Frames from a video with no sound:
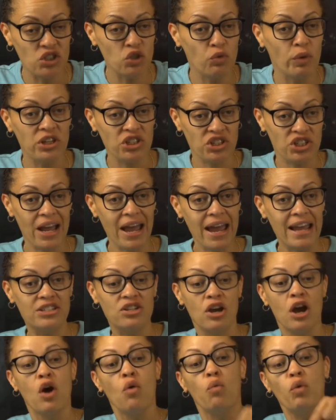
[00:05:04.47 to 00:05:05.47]
to
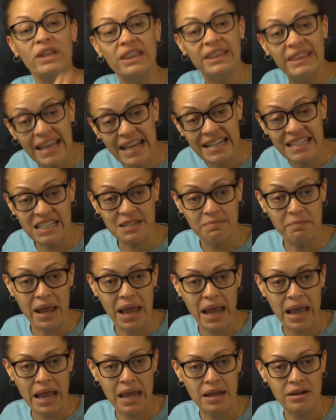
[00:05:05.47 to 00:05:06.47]
exchange with this
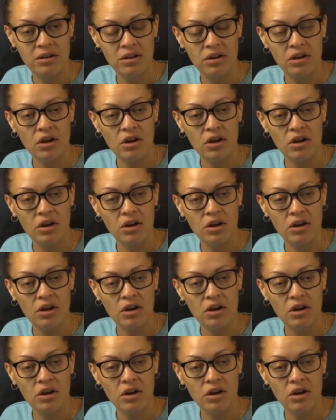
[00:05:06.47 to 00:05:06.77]
man